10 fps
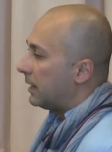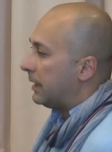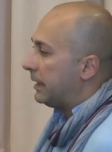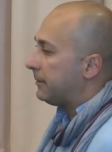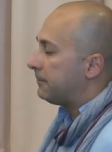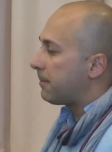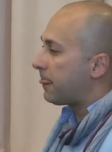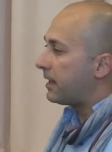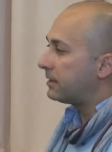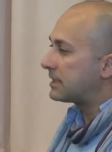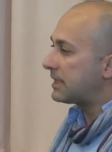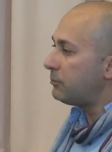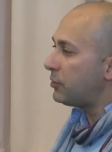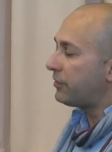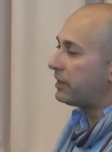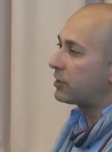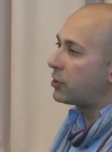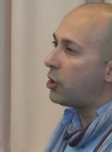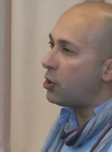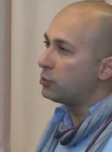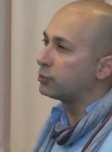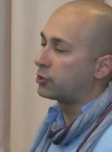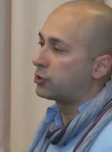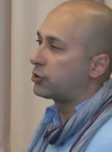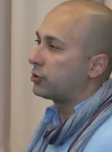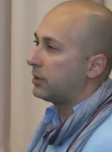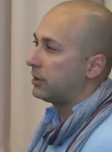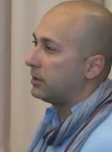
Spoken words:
Some of the codes,